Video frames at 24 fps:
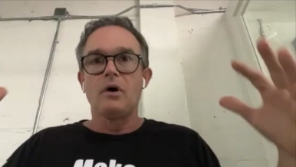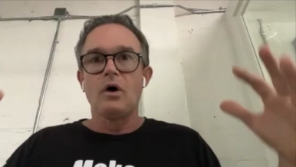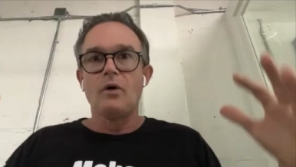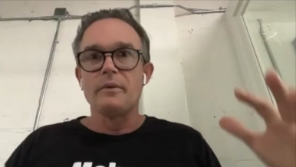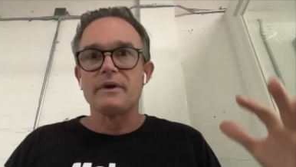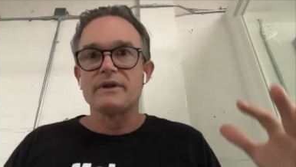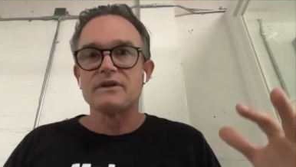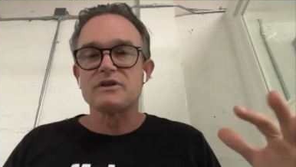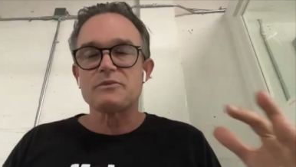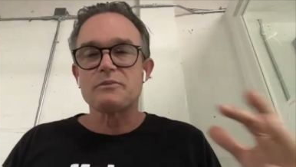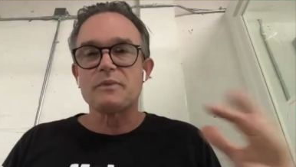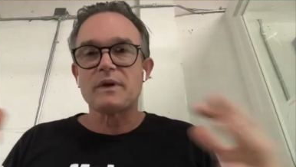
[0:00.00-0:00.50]

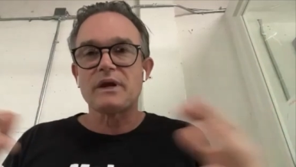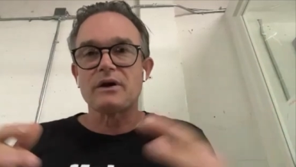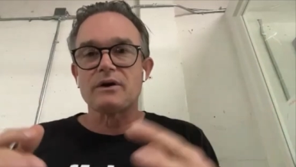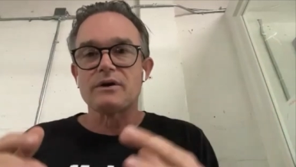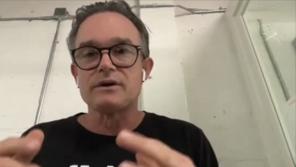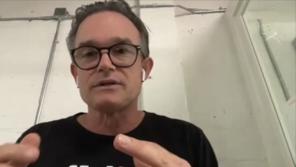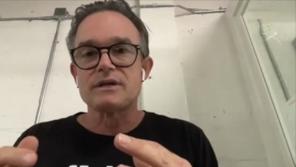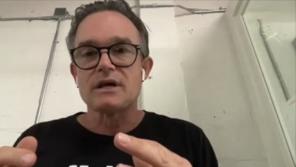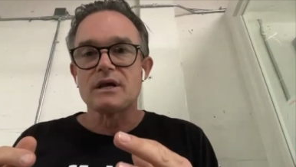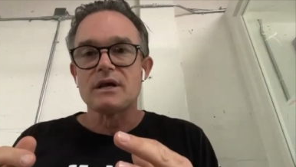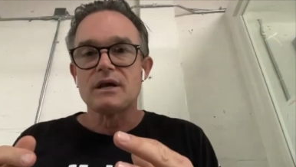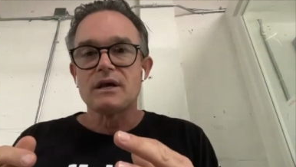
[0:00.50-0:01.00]
moments
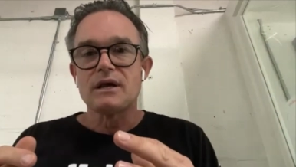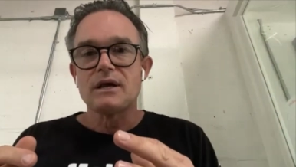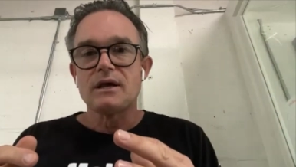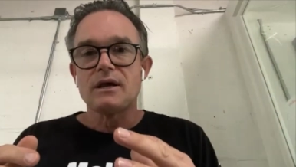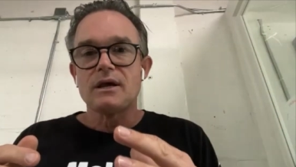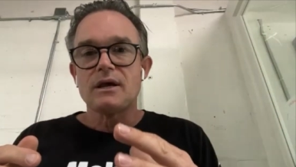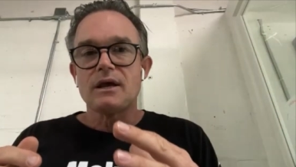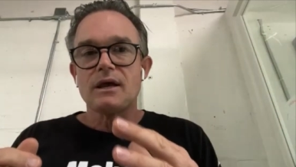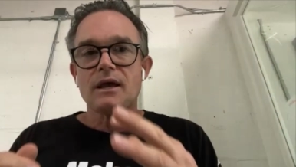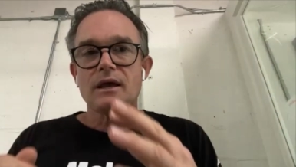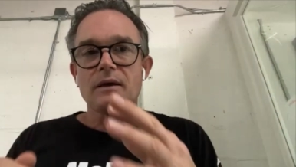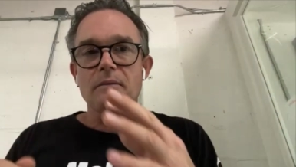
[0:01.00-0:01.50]
because
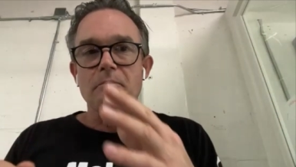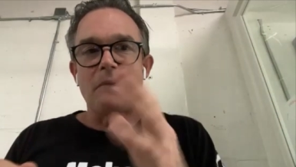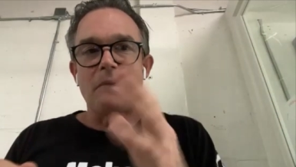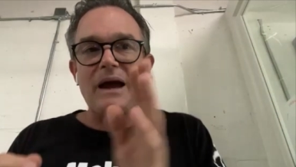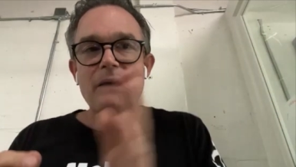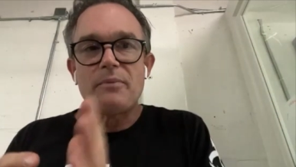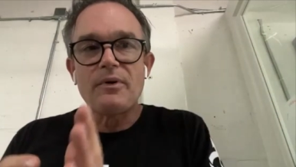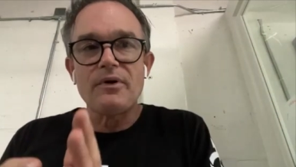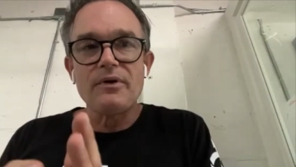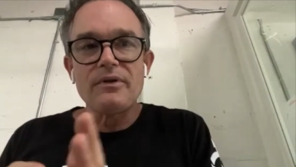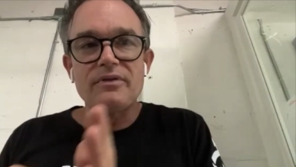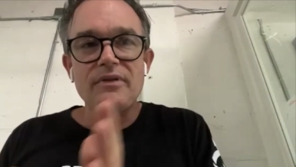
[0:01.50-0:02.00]
my
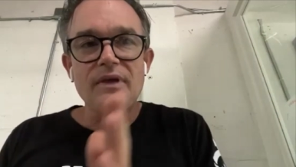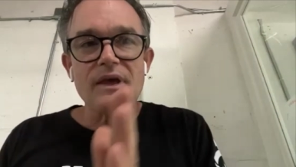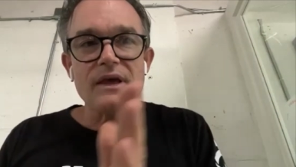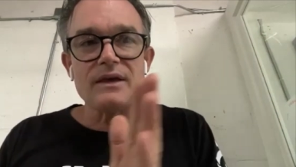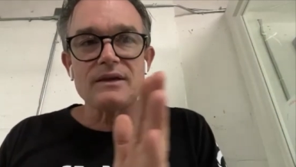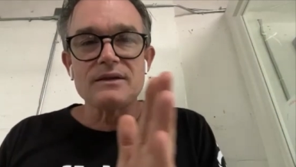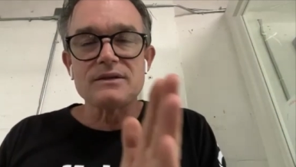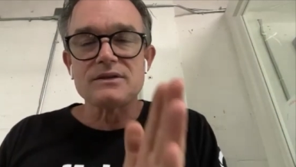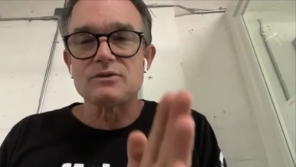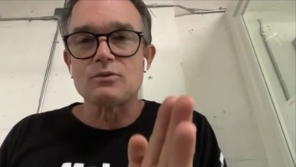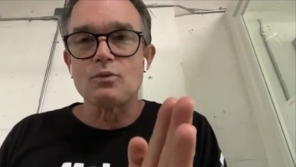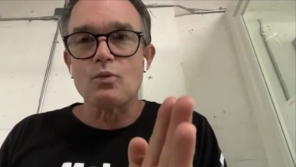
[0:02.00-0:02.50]
birthday
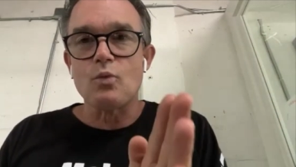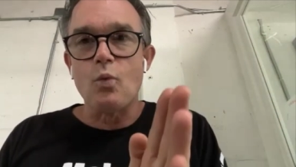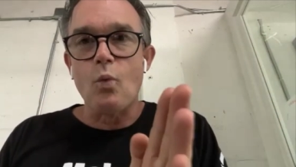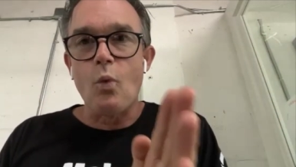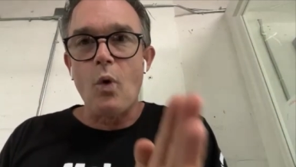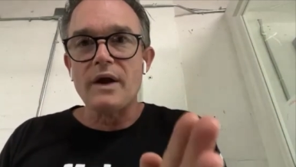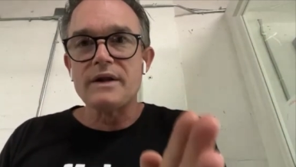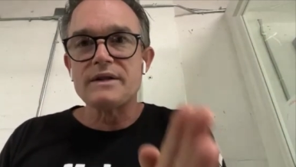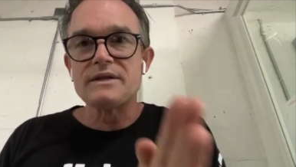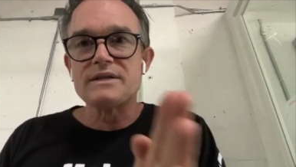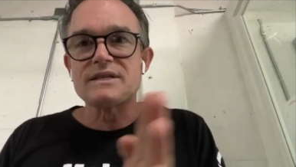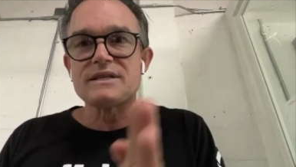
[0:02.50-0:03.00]
is
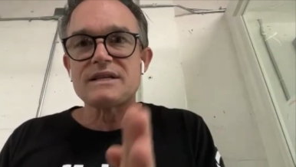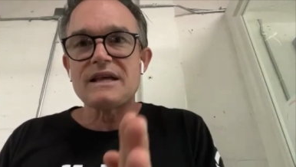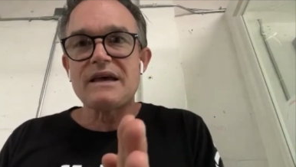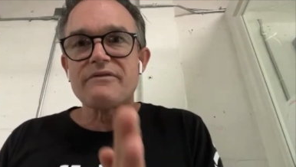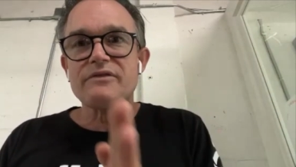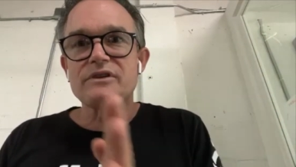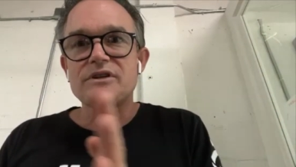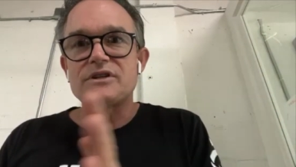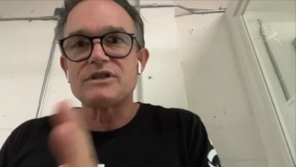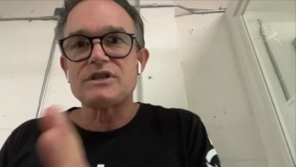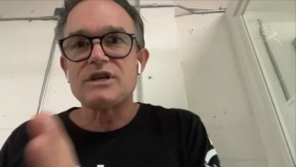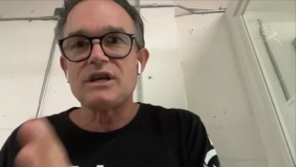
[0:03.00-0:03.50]
one
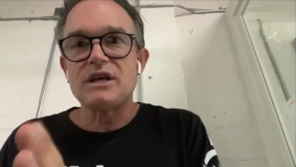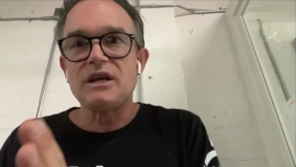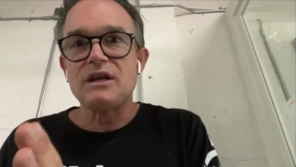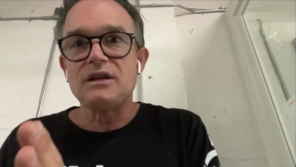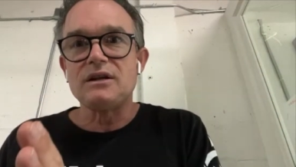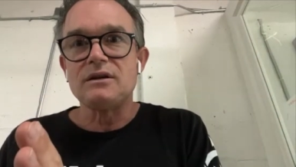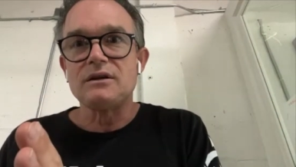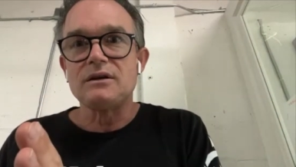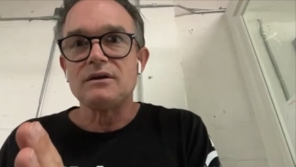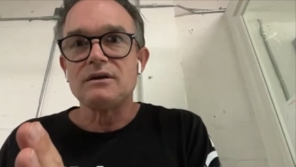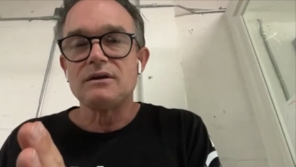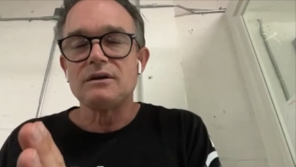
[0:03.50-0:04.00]
seventeen.